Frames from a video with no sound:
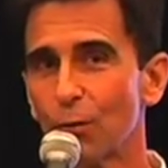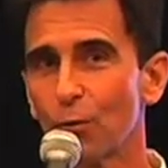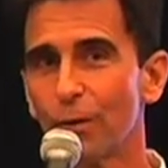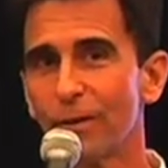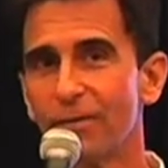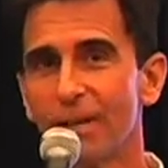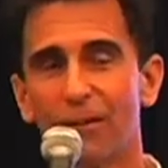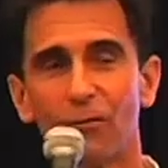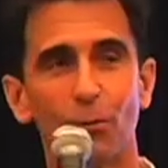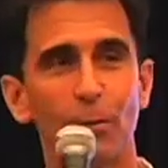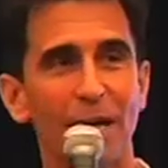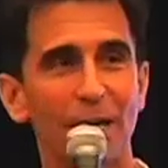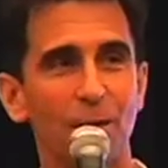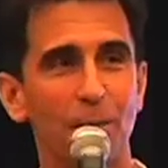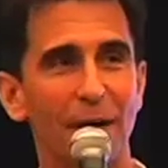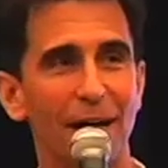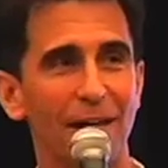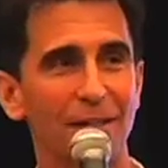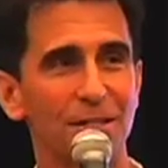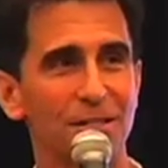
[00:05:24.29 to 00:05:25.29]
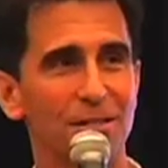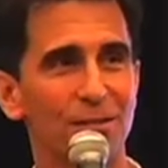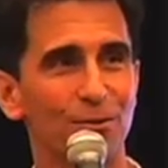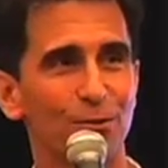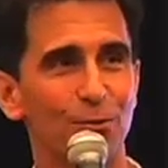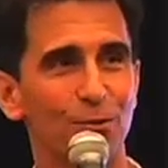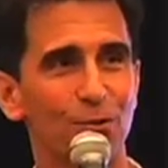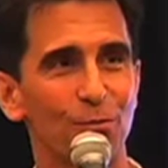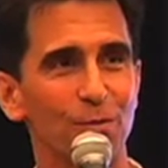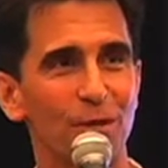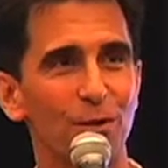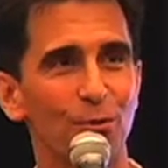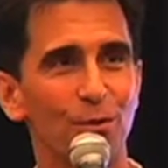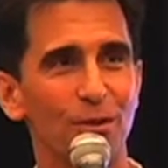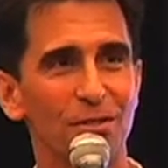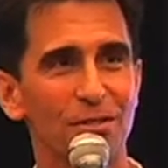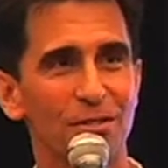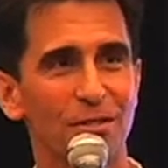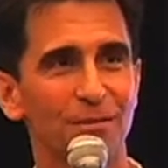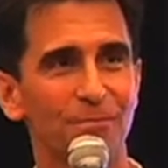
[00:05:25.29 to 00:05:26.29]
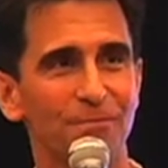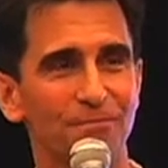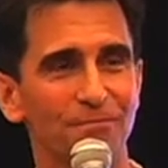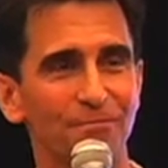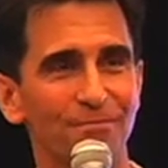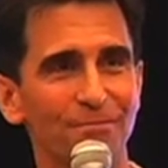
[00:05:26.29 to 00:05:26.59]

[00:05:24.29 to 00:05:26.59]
we've never made amends with Pete Wilson.